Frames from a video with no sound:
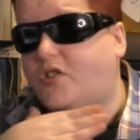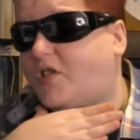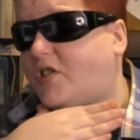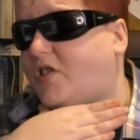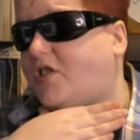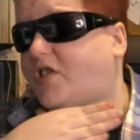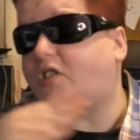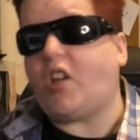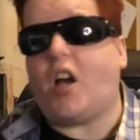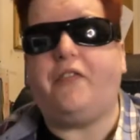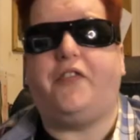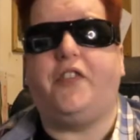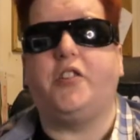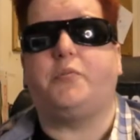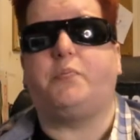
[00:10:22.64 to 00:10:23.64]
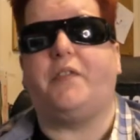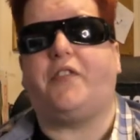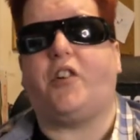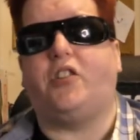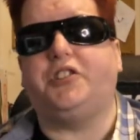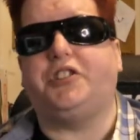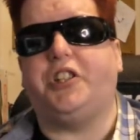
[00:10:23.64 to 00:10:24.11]
suffers with
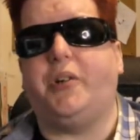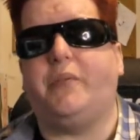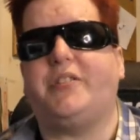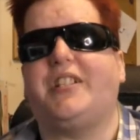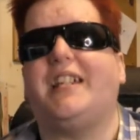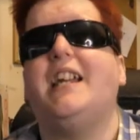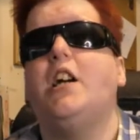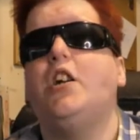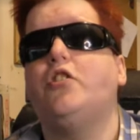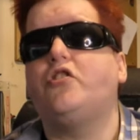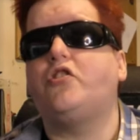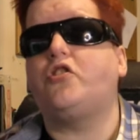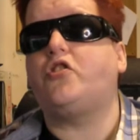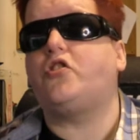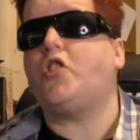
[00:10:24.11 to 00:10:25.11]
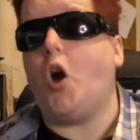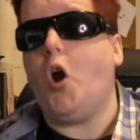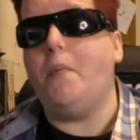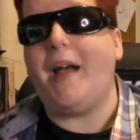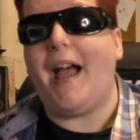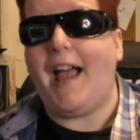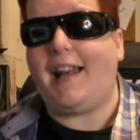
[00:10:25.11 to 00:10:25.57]
continuity
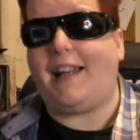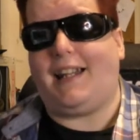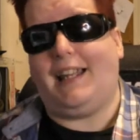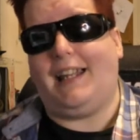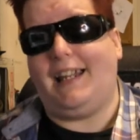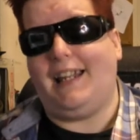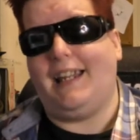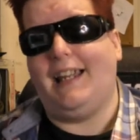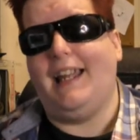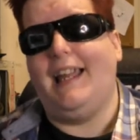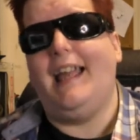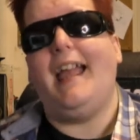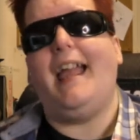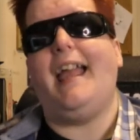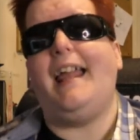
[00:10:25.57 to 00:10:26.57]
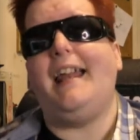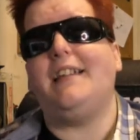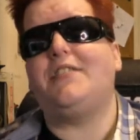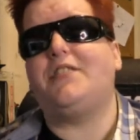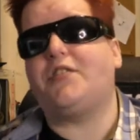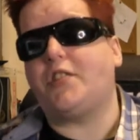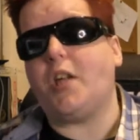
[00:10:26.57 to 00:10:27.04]
so badly. It
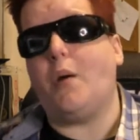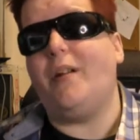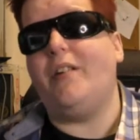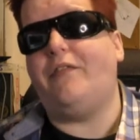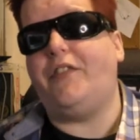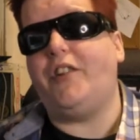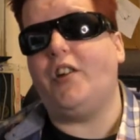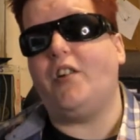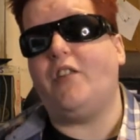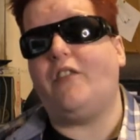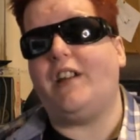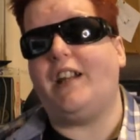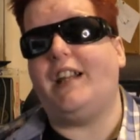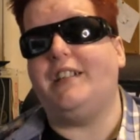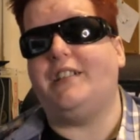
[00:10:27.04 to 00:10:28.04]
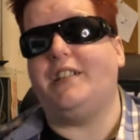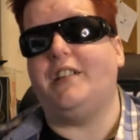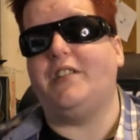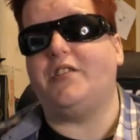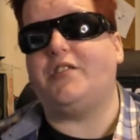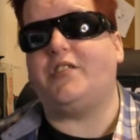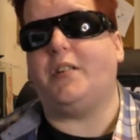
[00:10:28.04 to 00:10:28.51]
is so
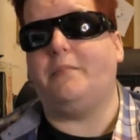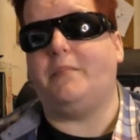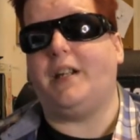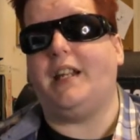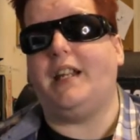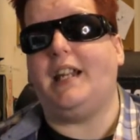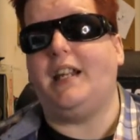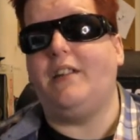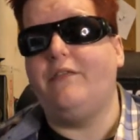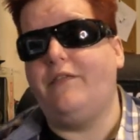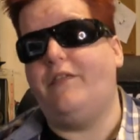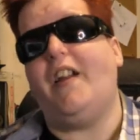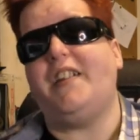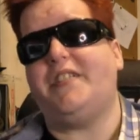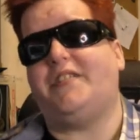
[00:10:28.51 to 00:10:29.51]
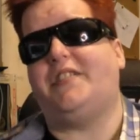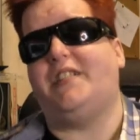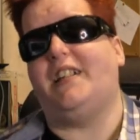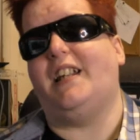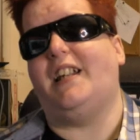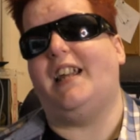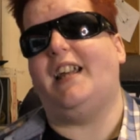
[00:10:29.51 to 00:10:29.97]
infuriating as somebody
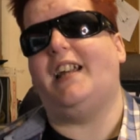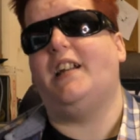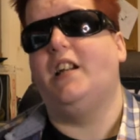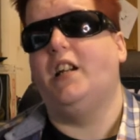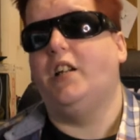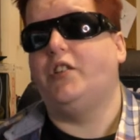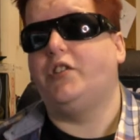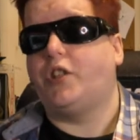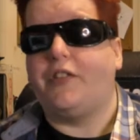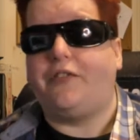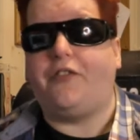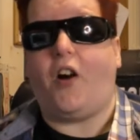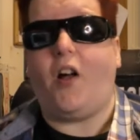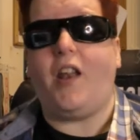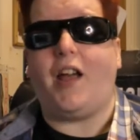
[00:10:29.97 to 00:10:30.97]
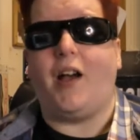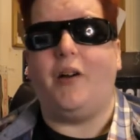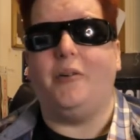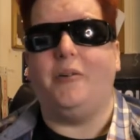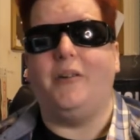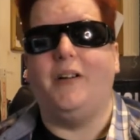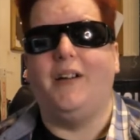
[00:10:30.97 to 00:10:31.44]
invested in it to
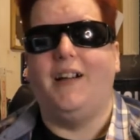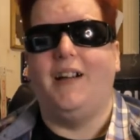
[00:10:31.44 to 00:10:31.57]
follow.